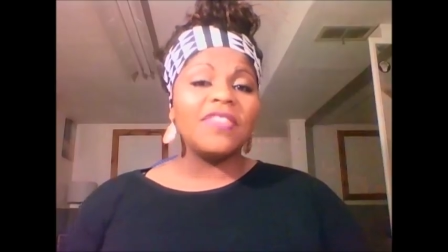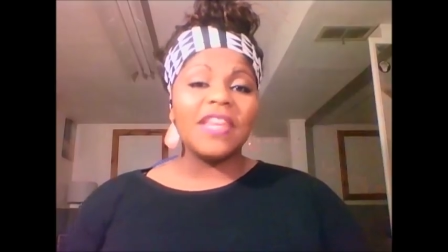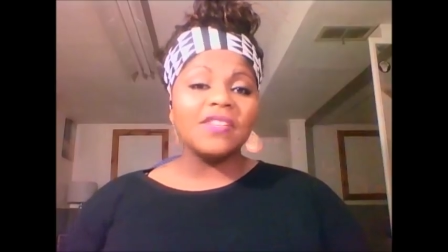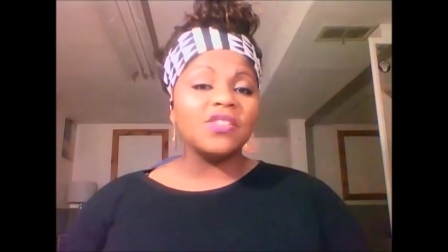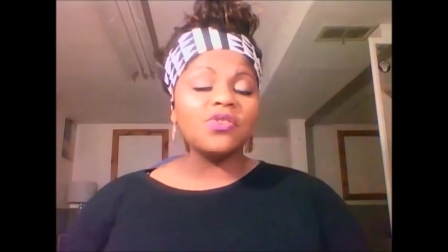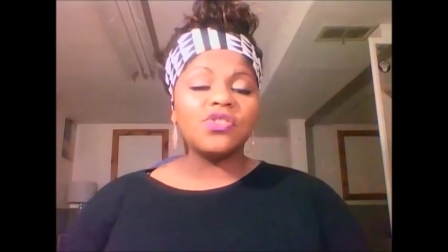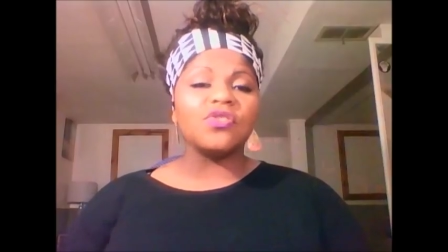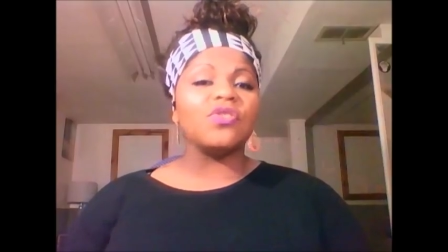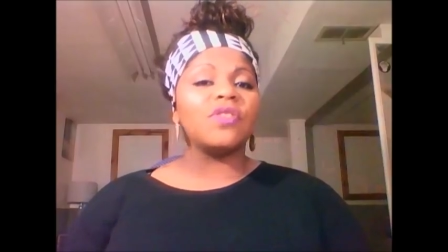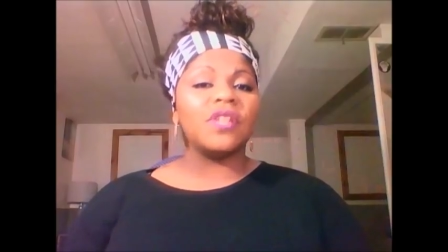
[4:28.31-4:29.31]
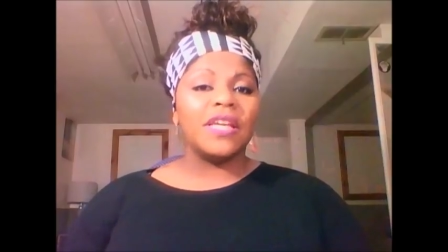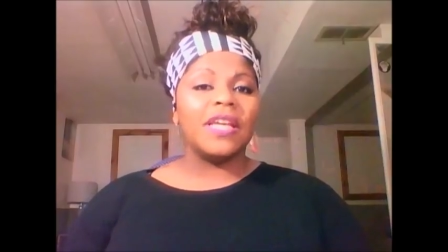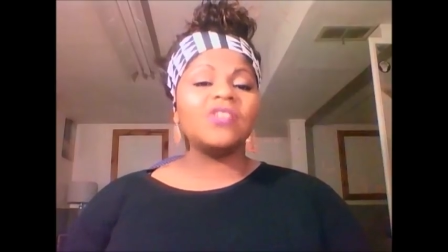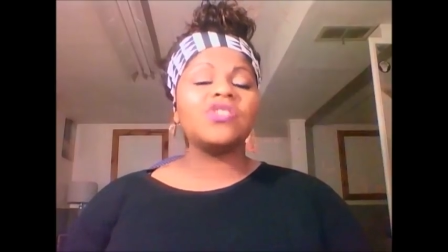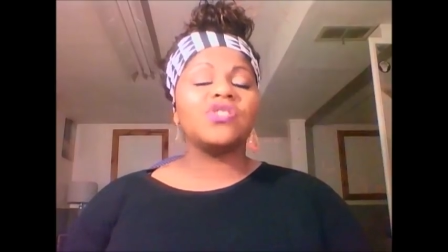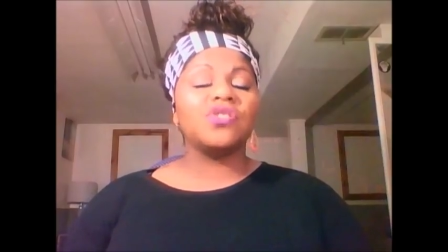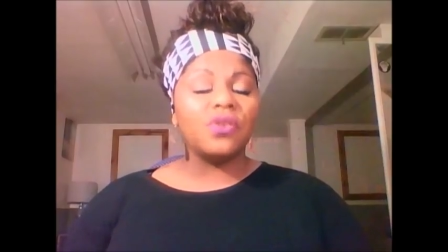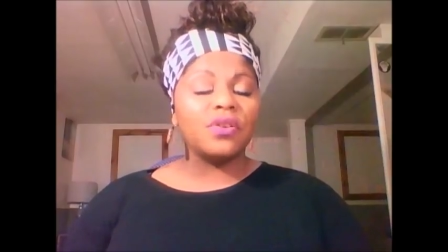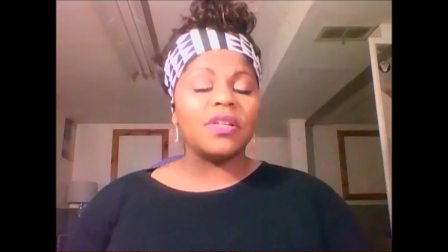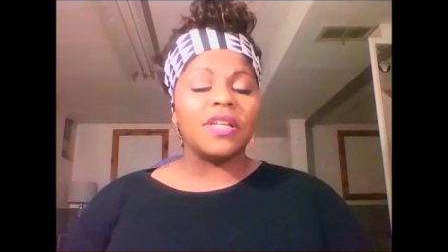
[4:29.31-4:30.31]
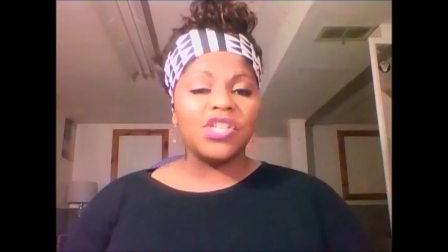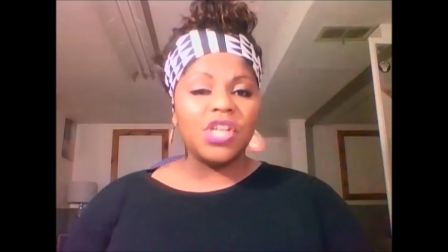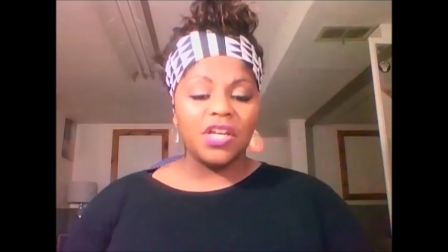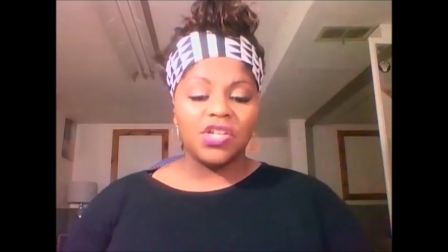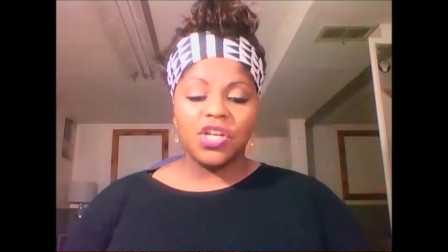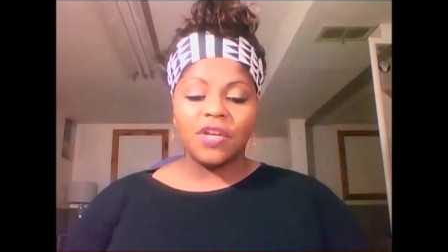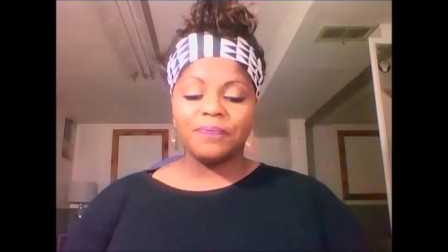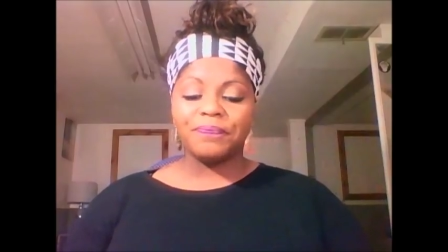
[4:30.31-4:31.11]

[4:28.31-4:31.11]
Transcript: Things are certainly, certainly changing.